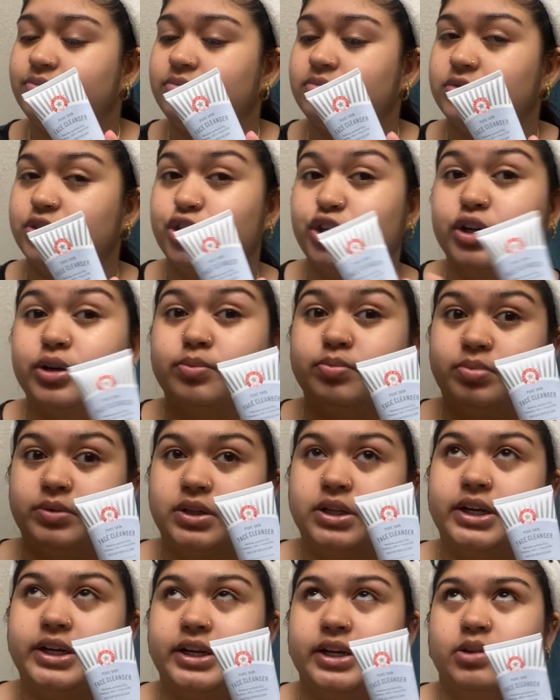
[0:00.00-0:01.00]
You're gonna
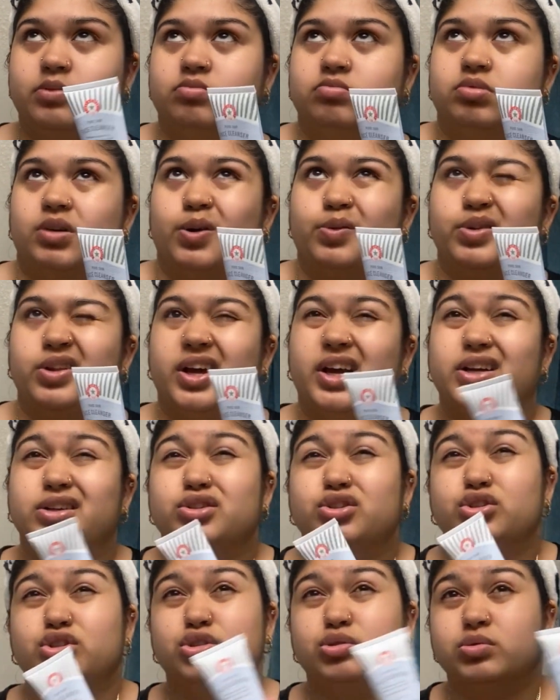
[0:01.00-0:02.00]
clean it probably like
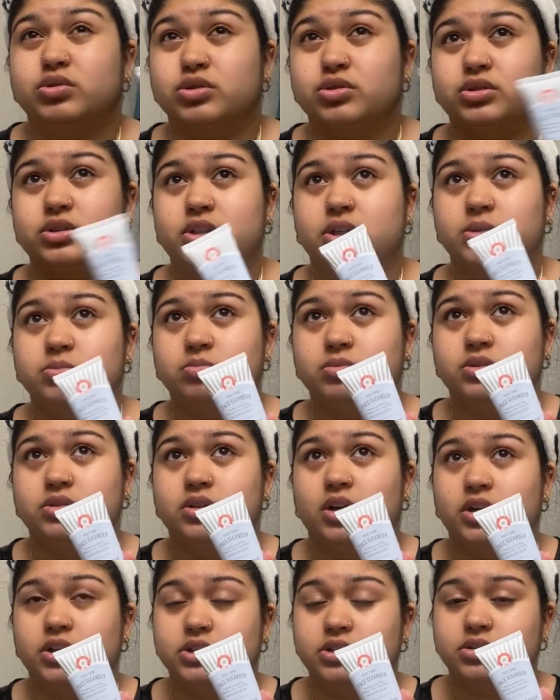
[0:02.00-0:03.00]
2 or 3 times,
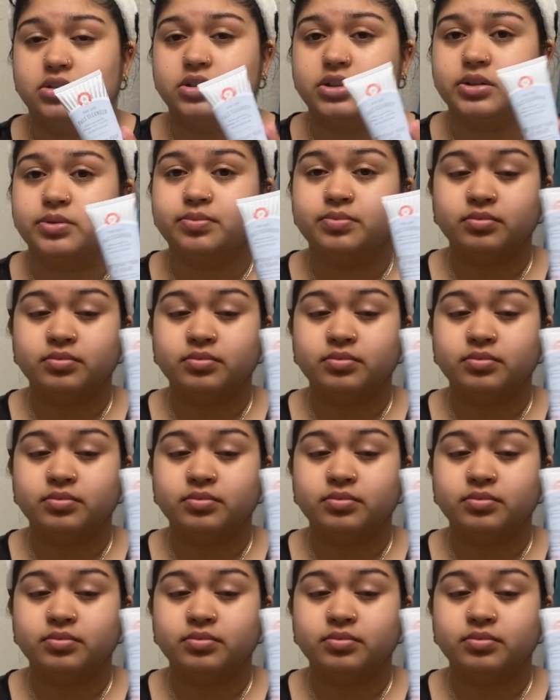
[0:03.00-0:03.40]
honestly.